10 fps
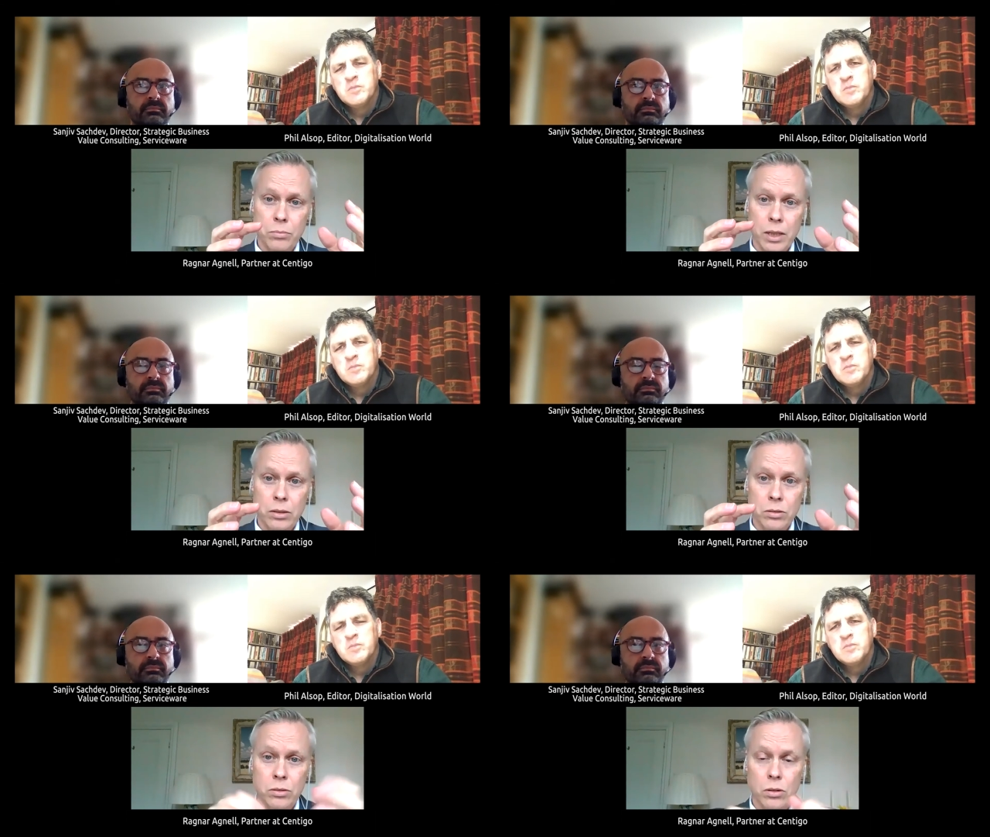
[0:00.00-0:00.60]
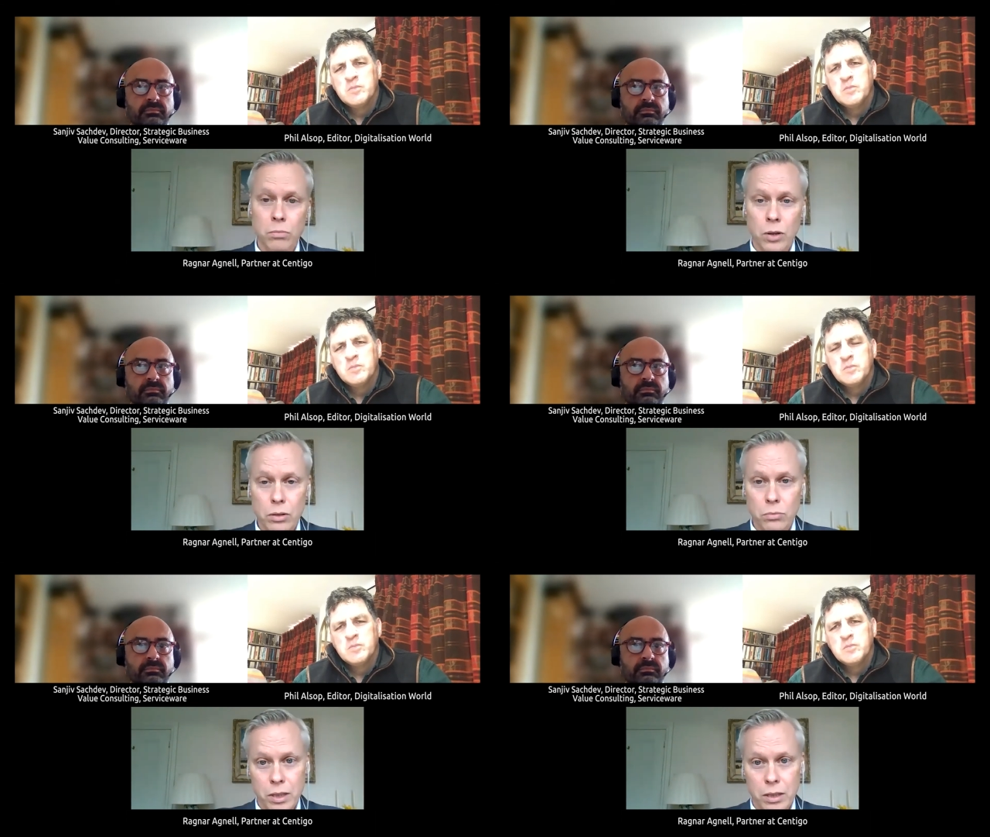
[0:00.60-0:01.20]
Speaker 1: be a good role
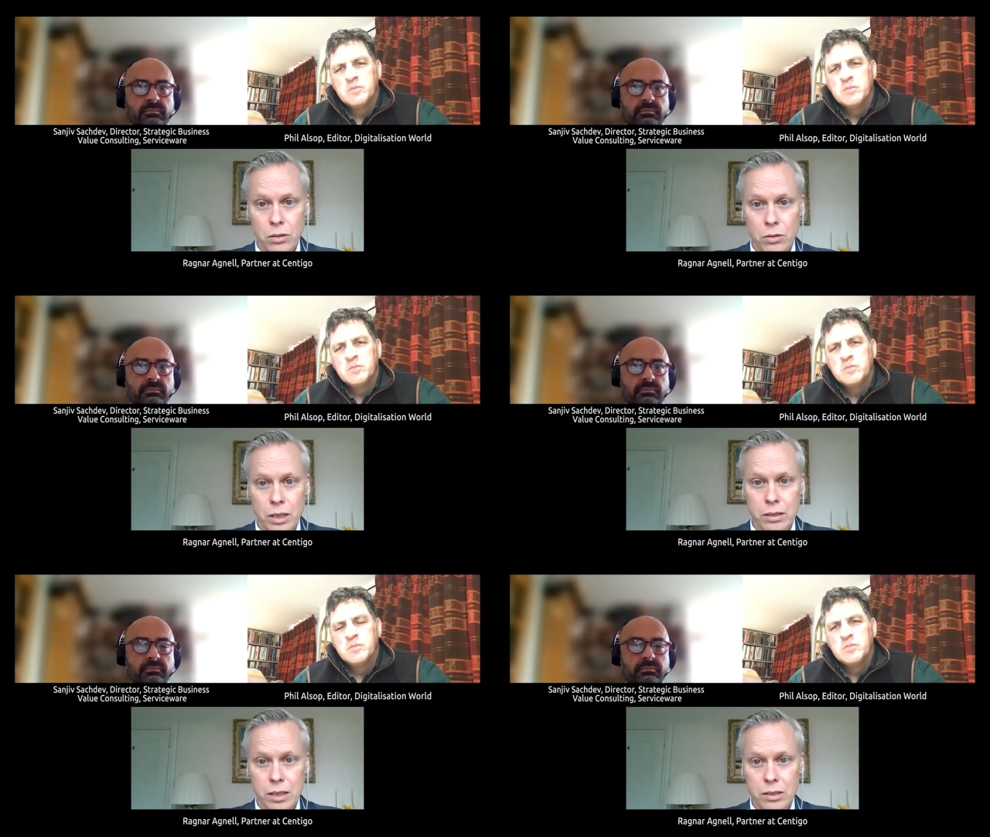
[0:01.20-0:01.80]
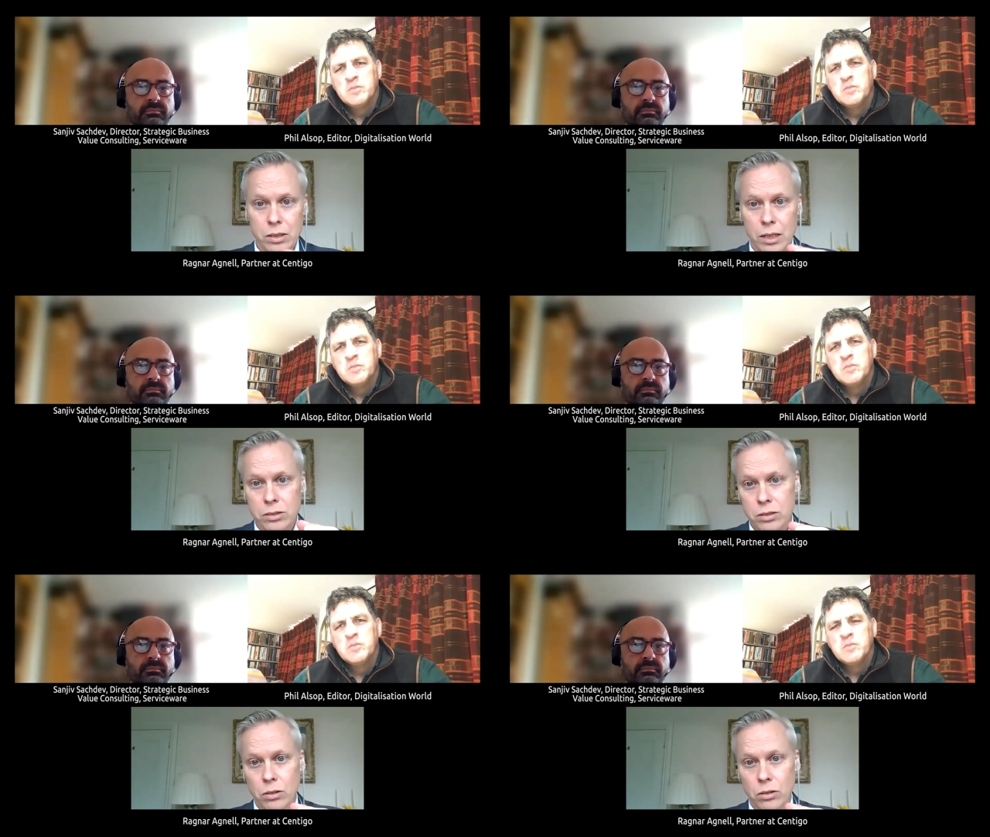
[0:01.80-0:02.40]
model within the organization.
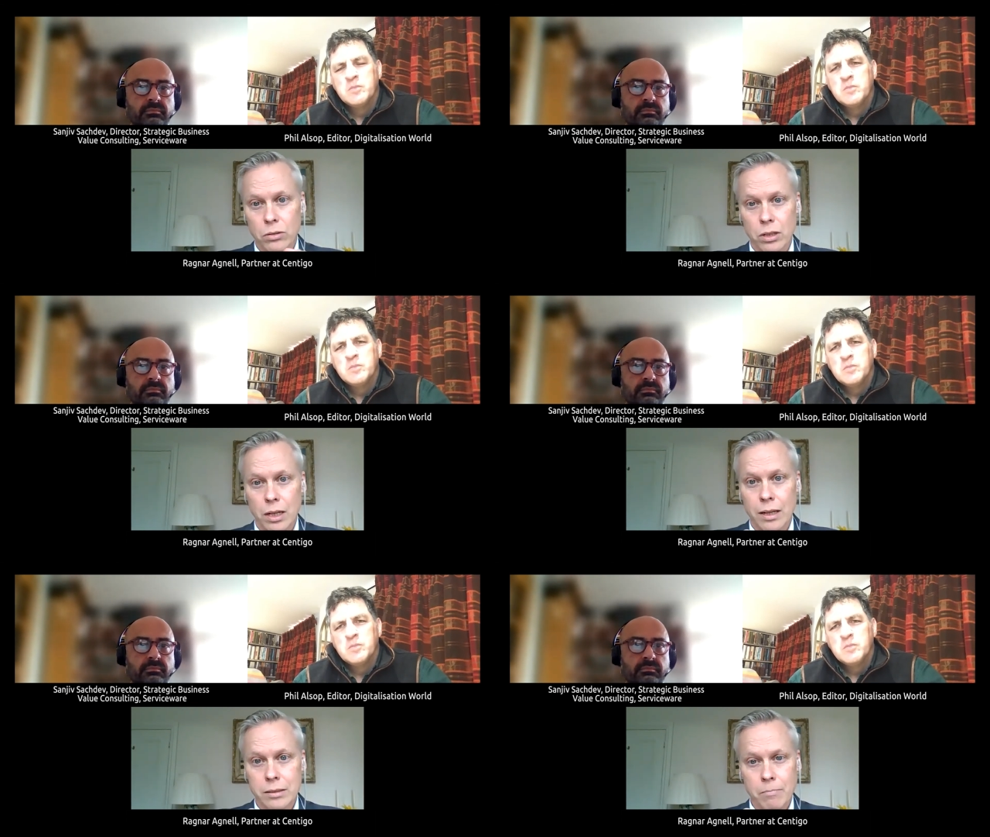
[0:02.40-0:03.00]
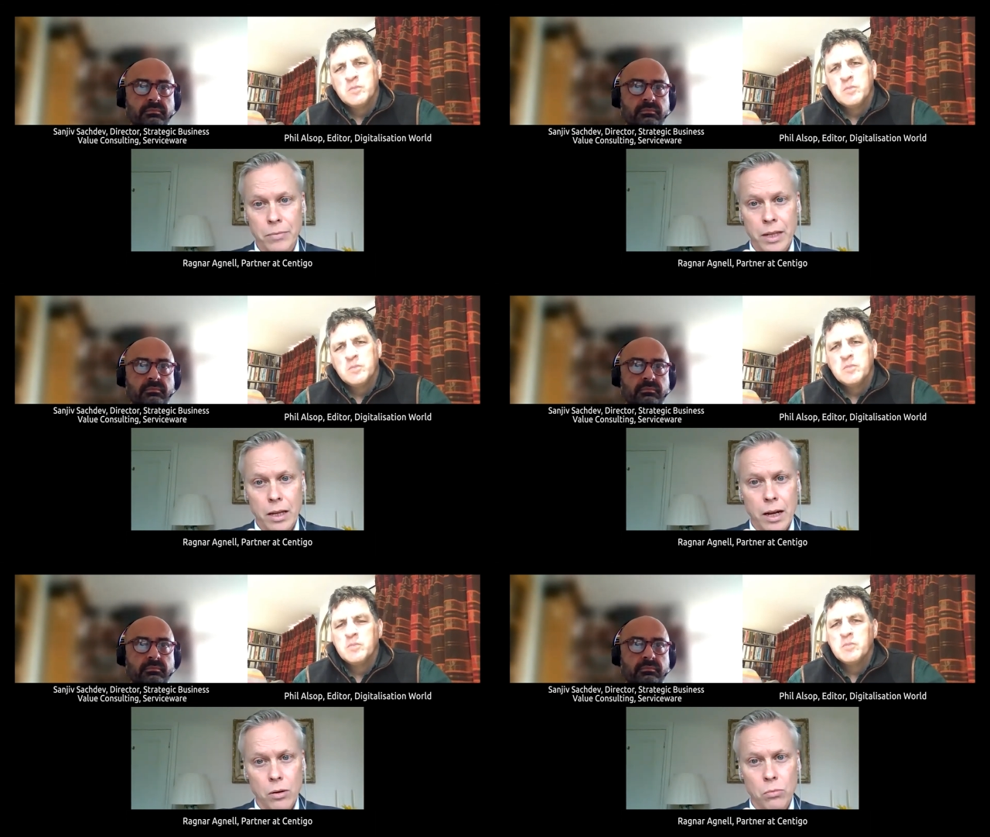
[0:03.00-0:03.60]
Start looking at
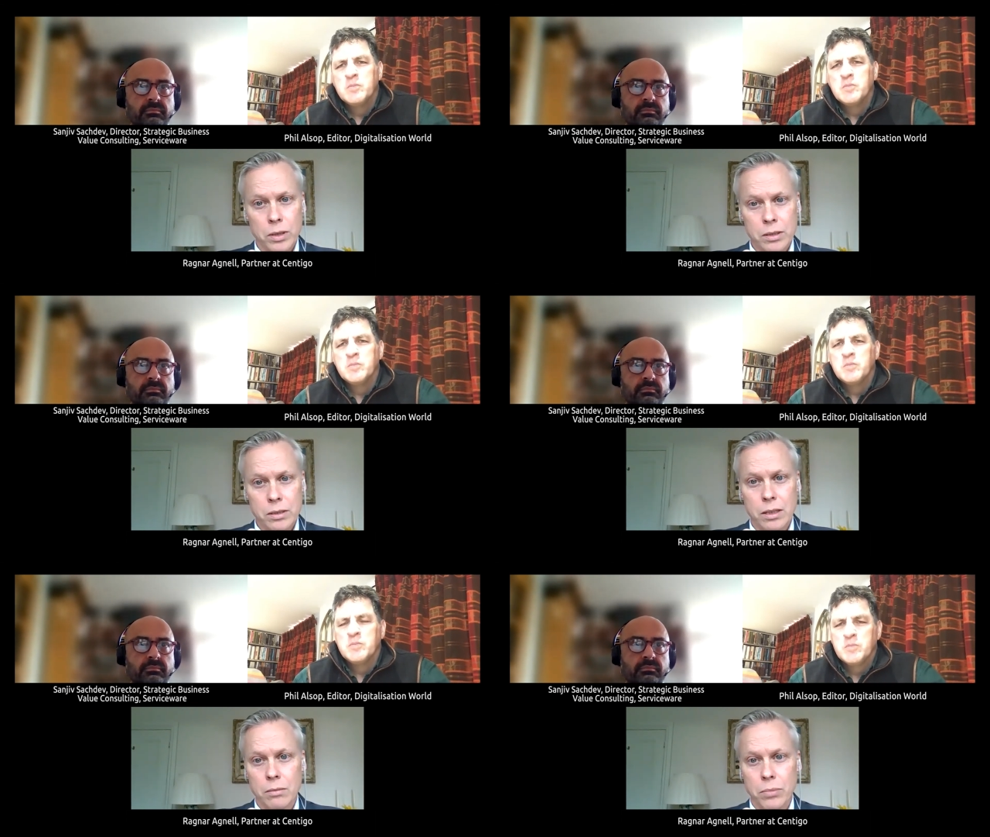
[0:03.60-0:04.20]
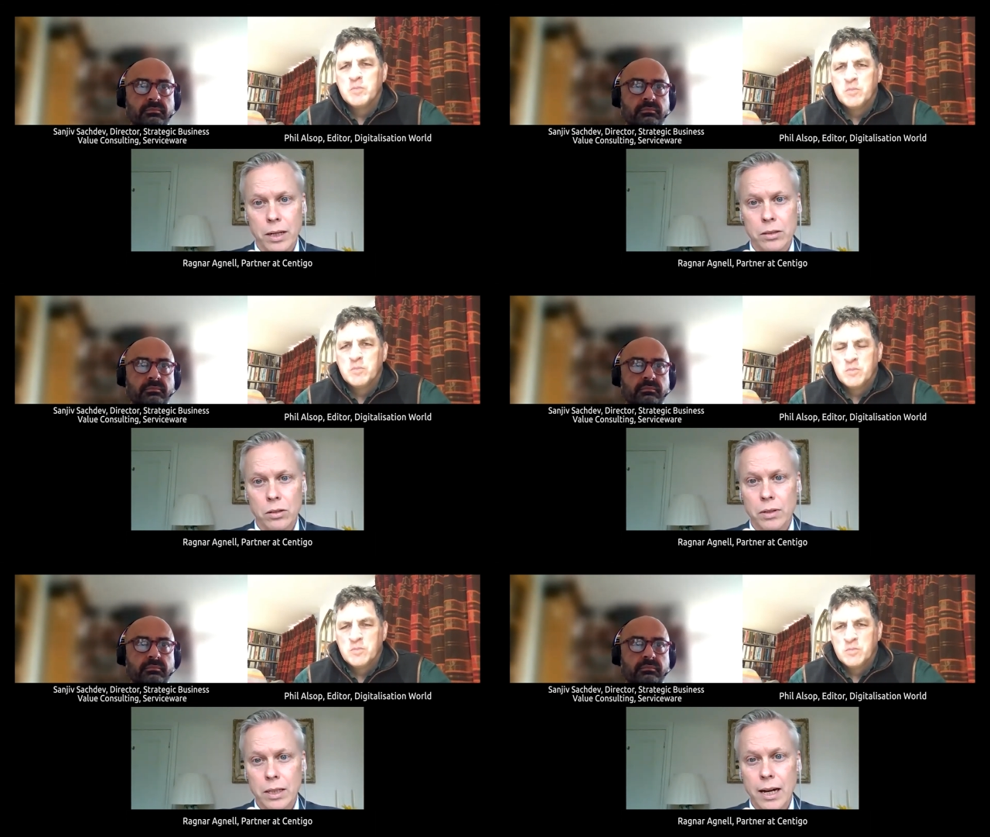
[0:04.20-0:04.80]
what is the impact
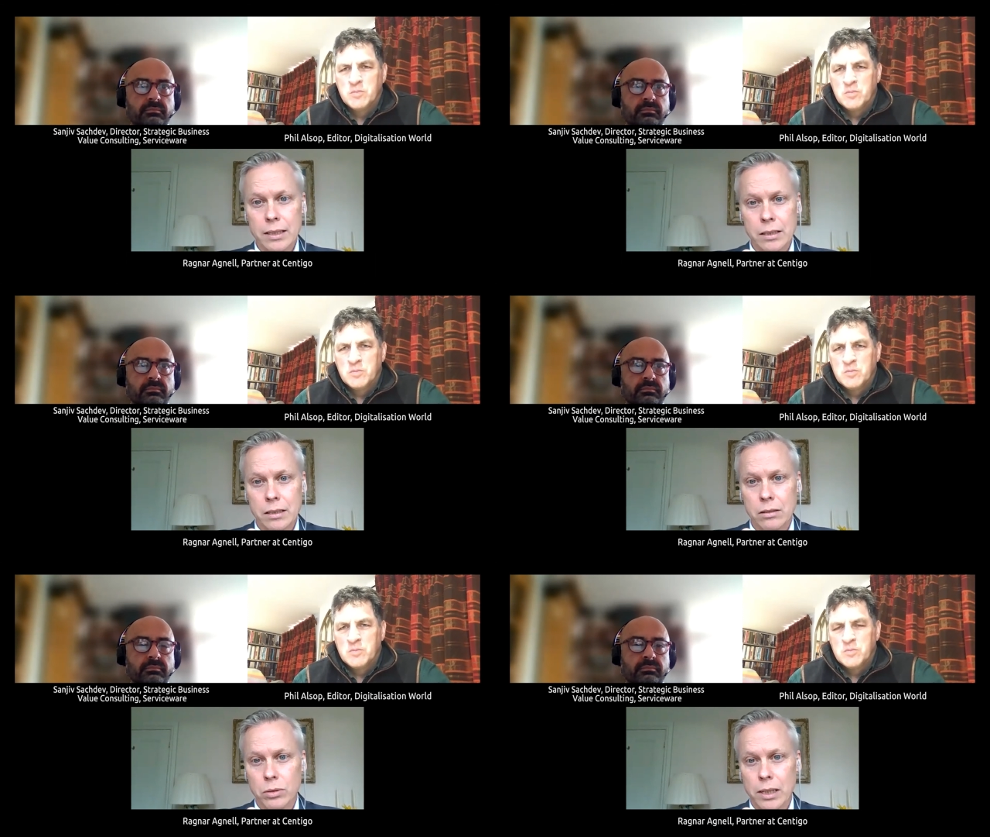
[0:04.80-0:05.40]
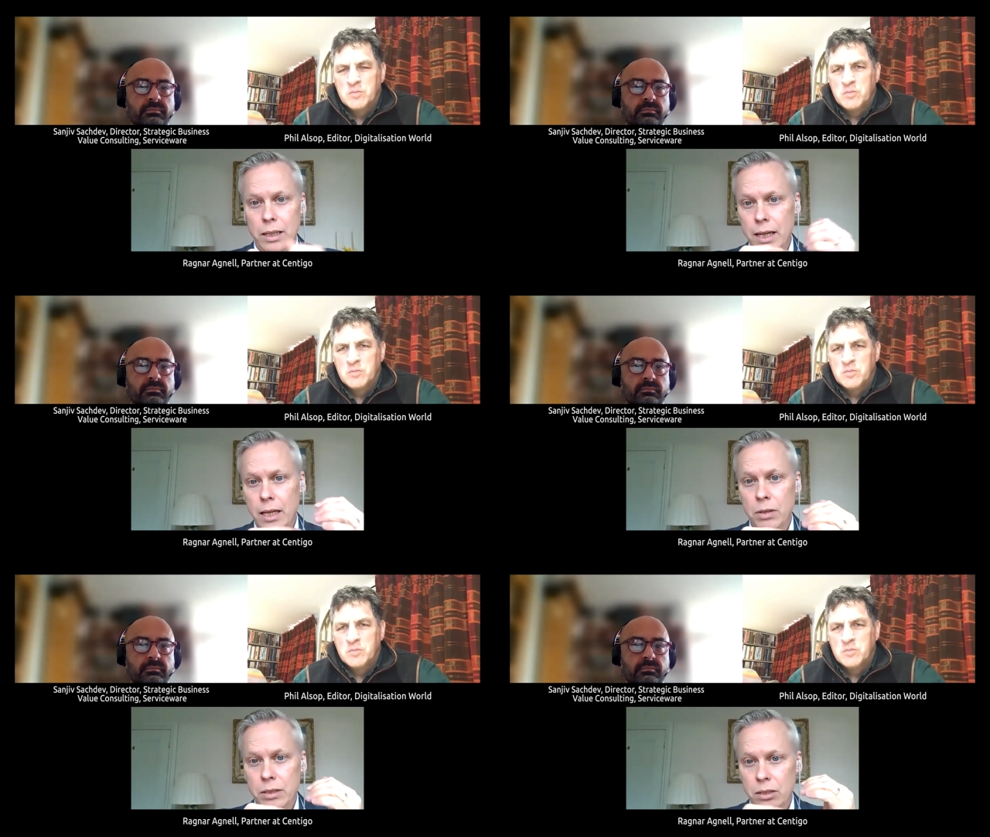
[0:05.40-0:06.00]
of what IT really
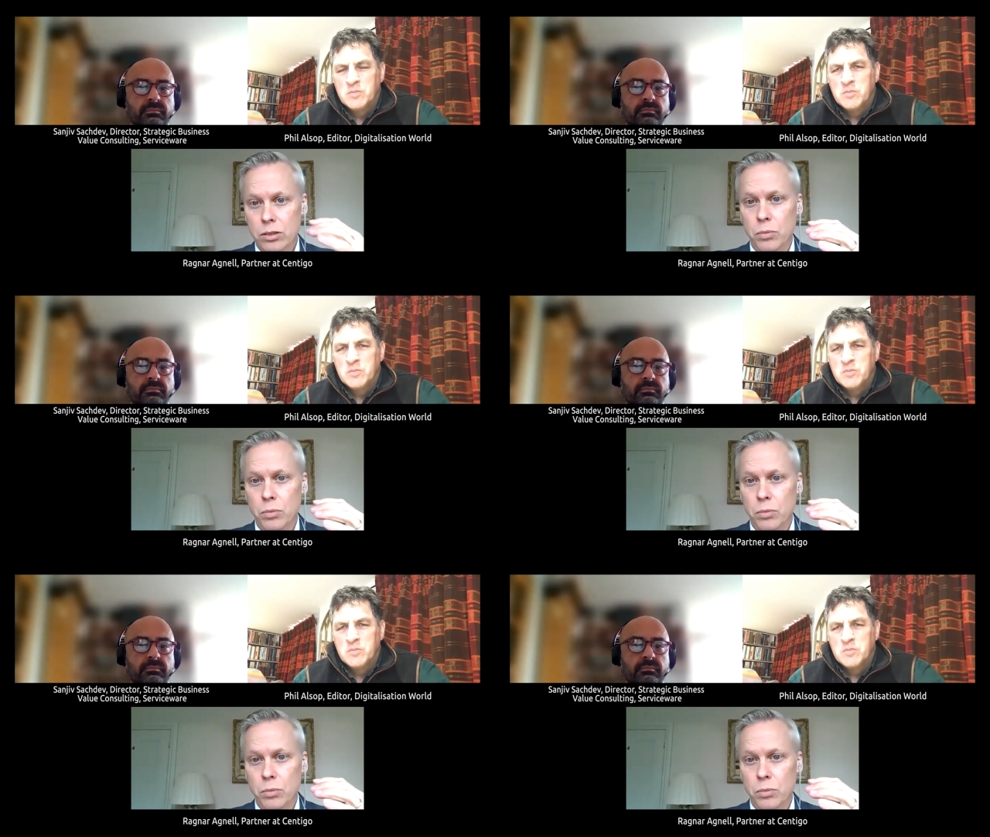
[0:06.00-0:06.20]
enables and